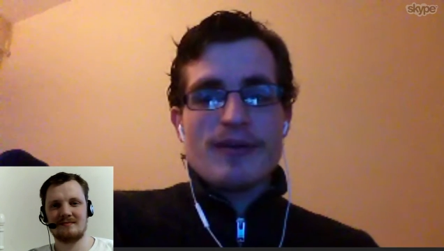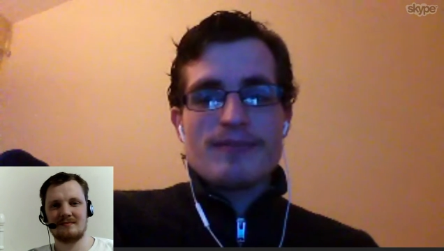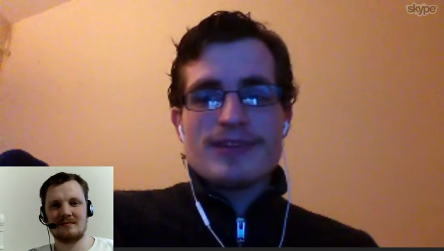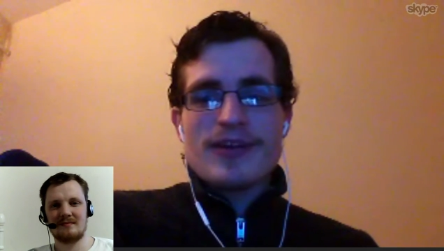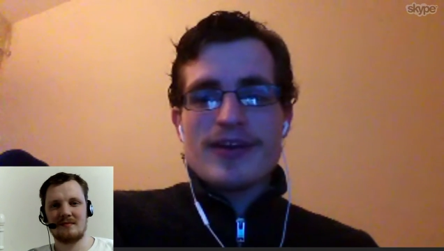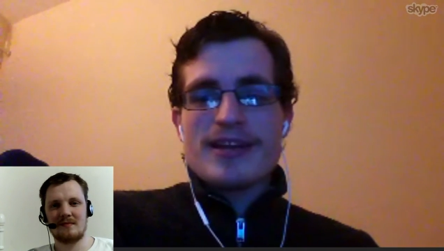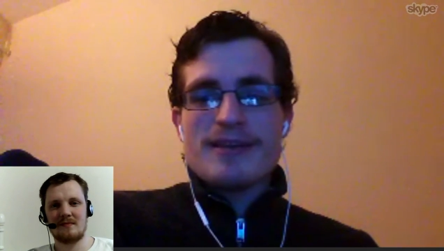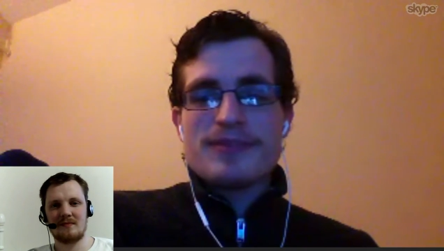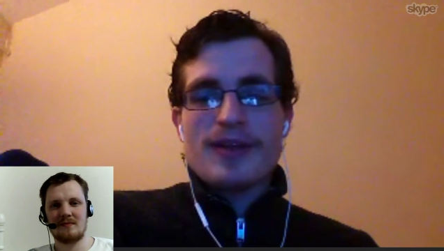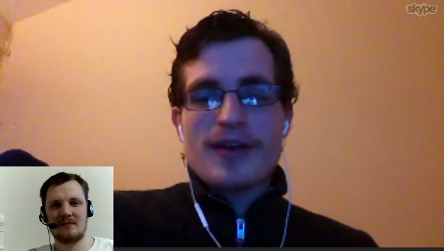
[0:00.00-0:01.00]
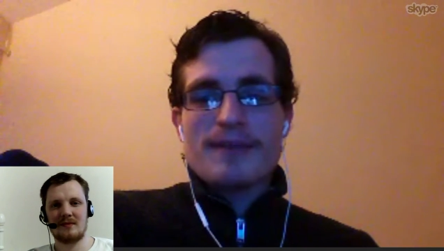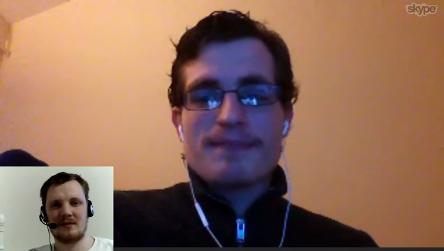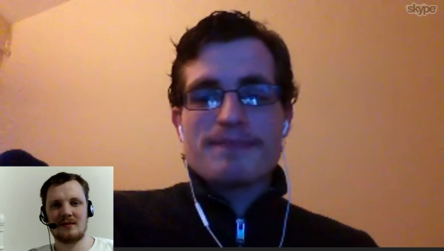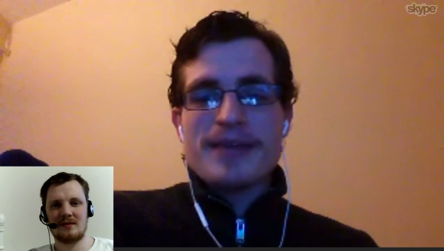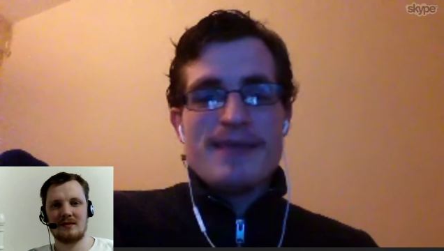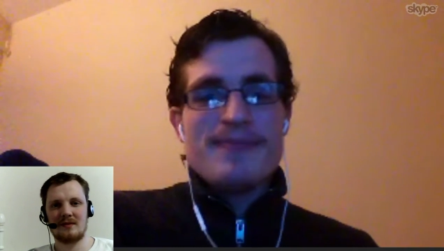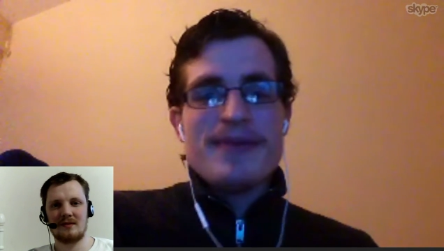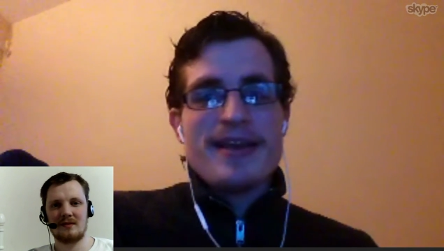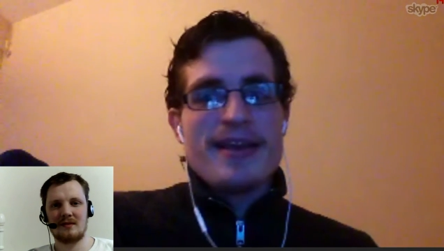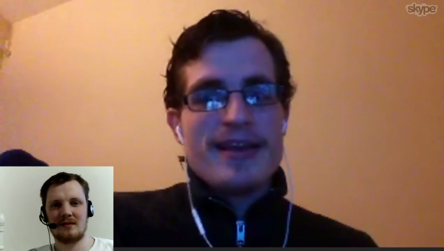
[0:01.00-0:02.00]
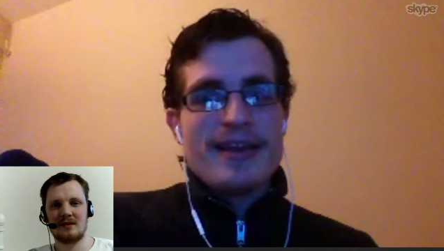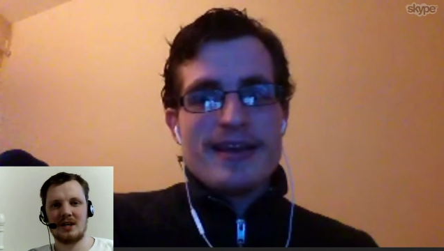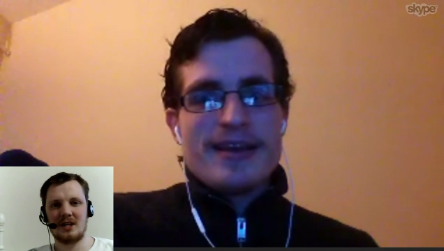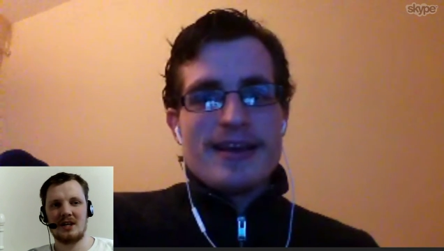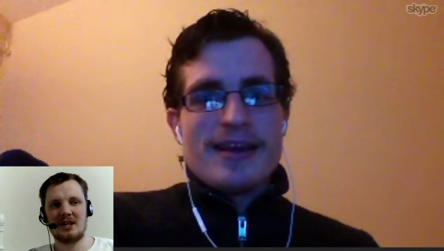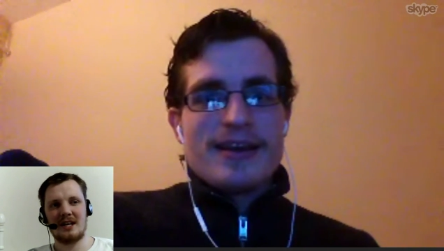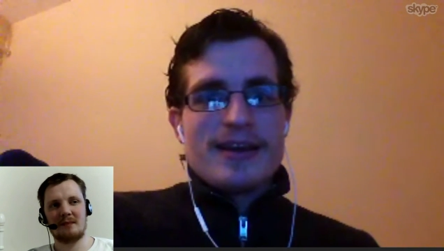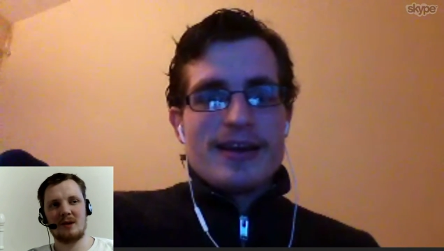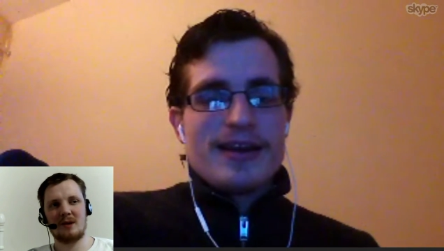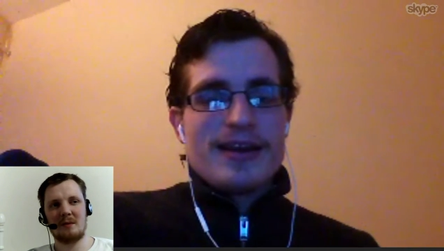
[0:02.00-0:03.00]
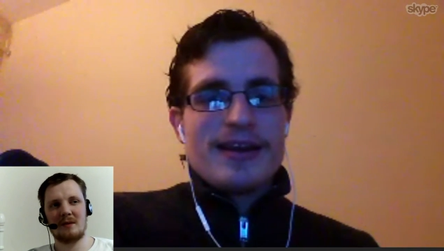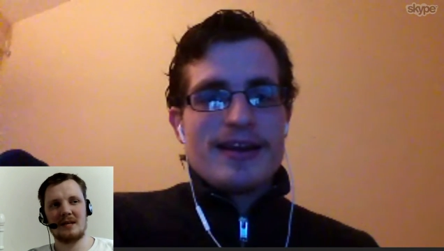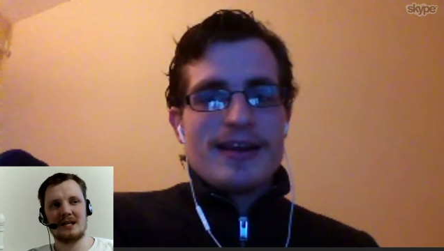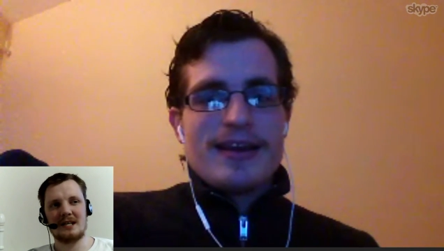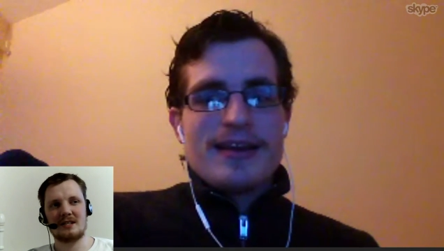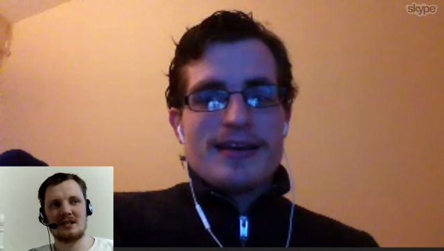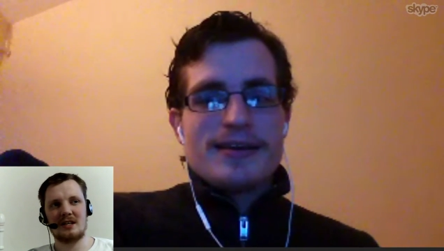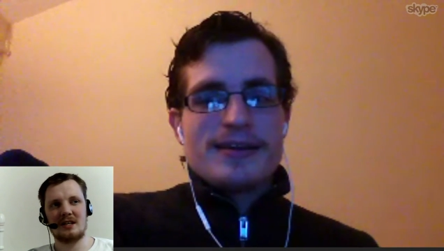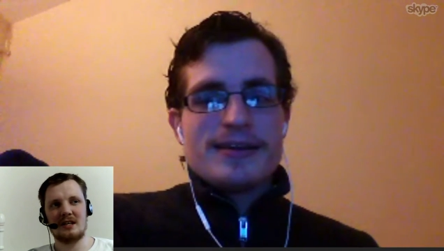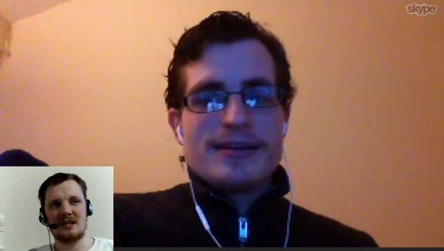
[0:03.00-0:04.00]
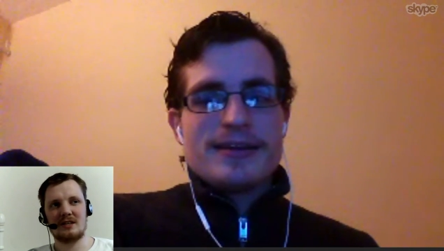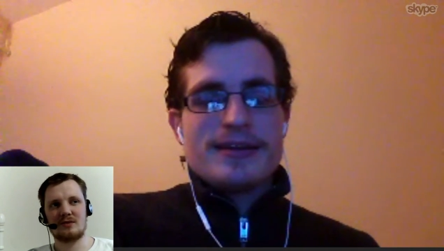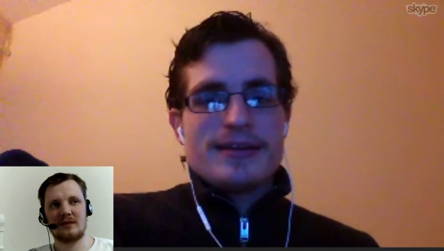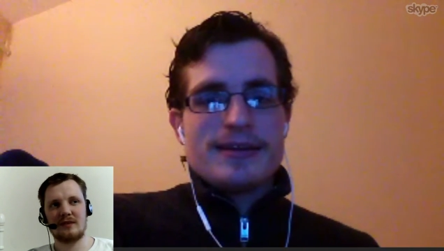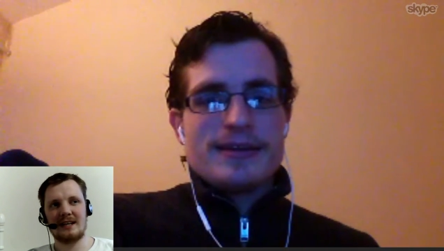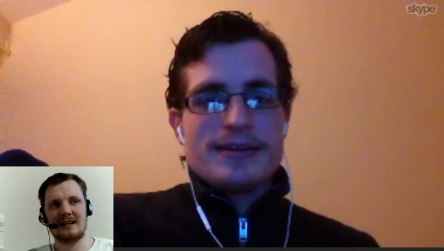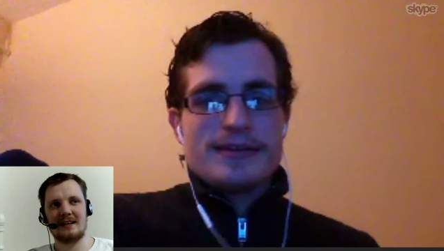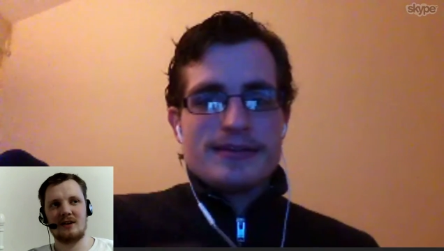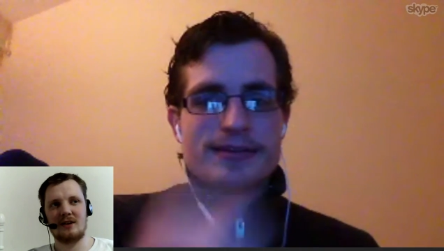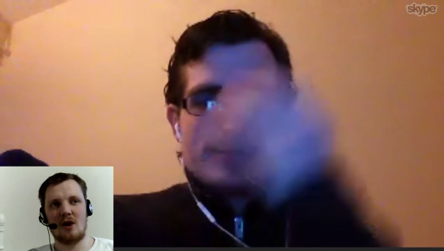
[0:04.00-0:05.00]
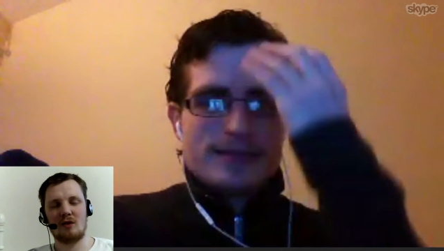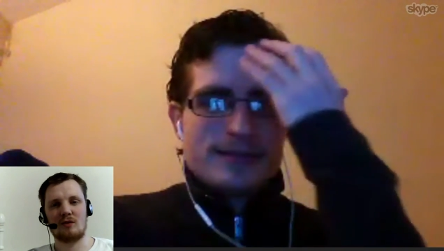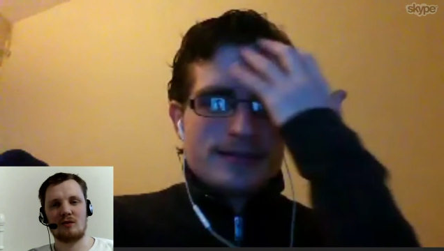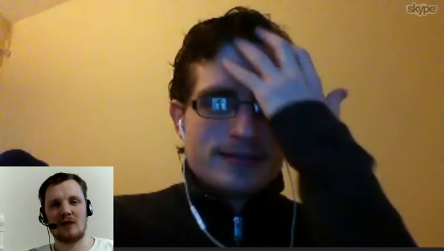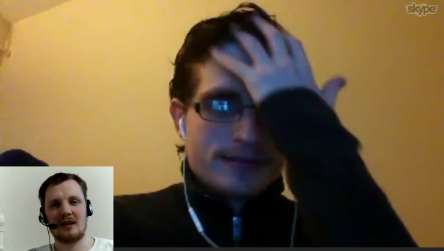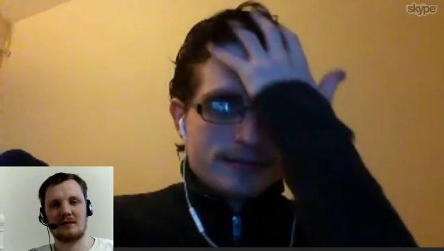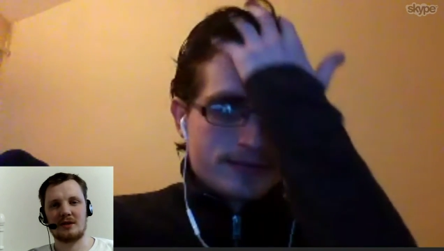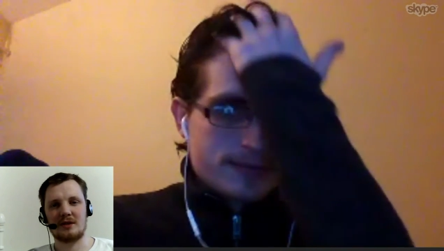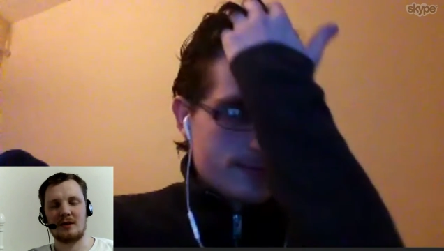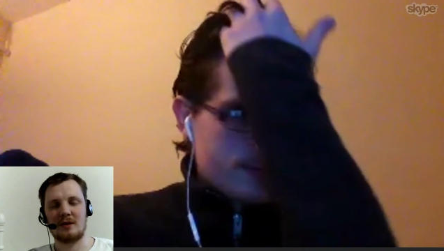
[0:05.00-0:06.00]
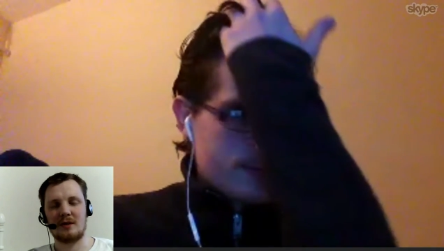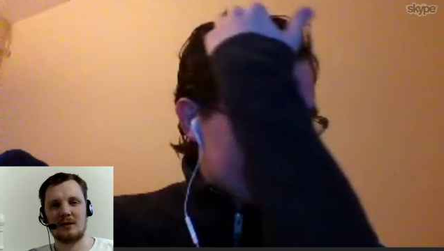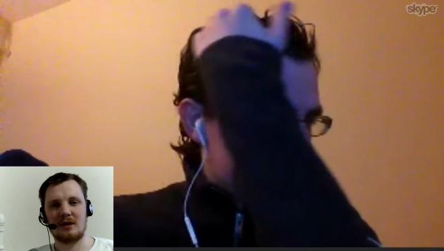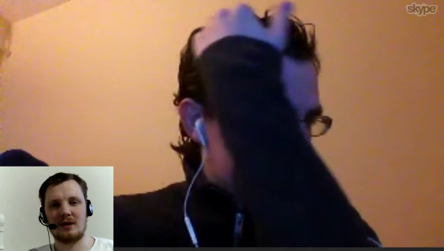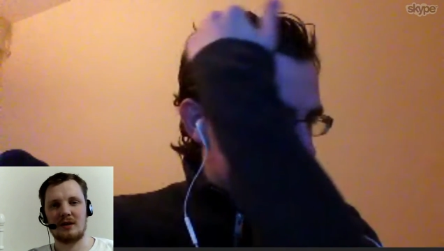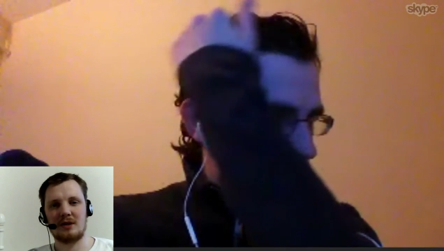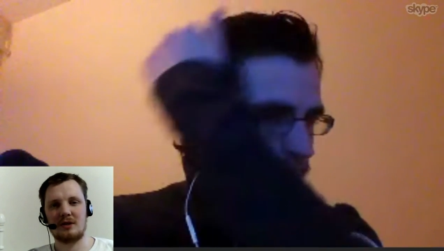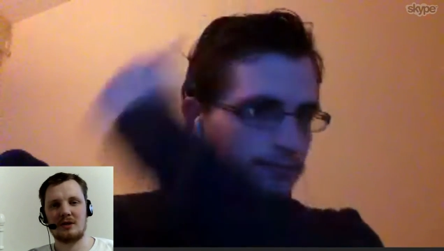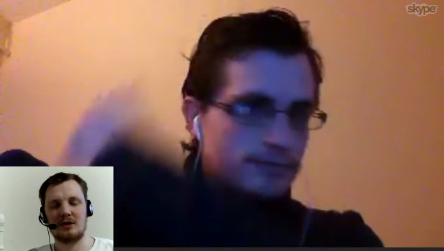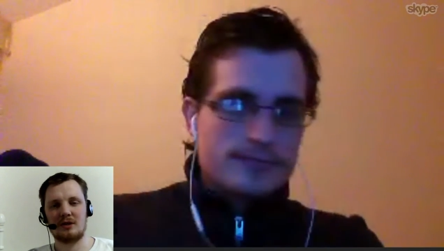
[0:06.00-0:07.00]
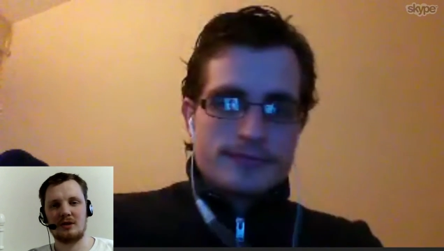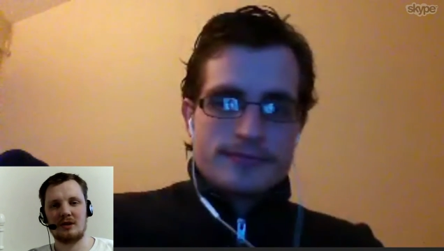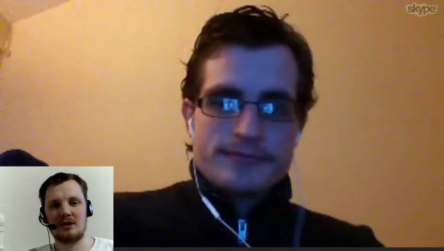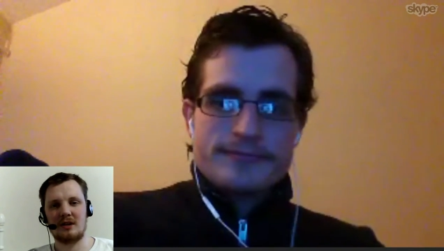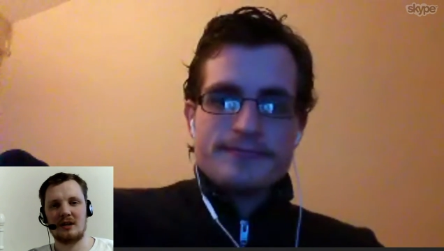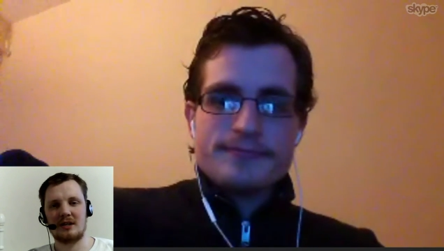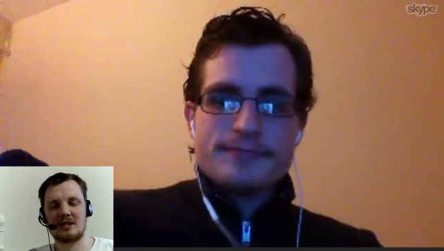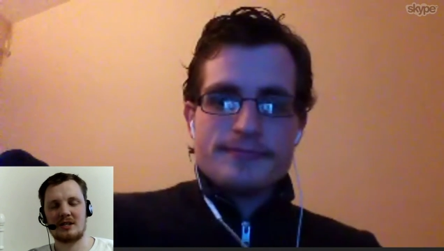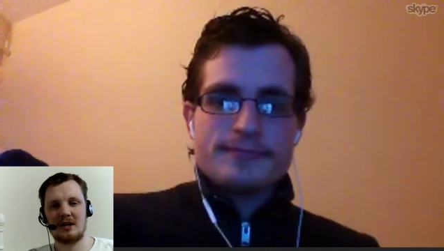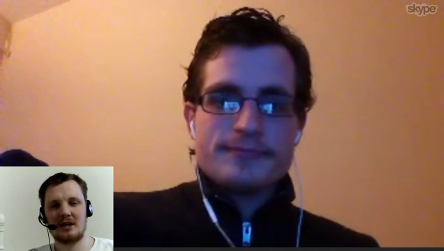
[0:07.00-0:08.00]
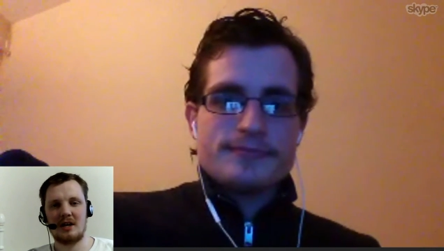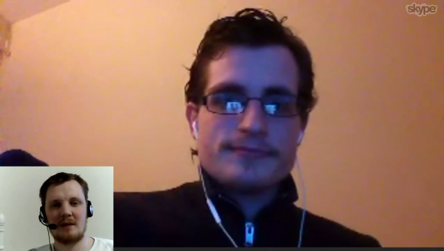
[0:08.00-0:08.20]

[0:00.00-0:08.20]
Speaker 1: like a like a hippie.
Speaker 2: Yeah, the problem is it is really not relevant to anyone. If you you you is turning up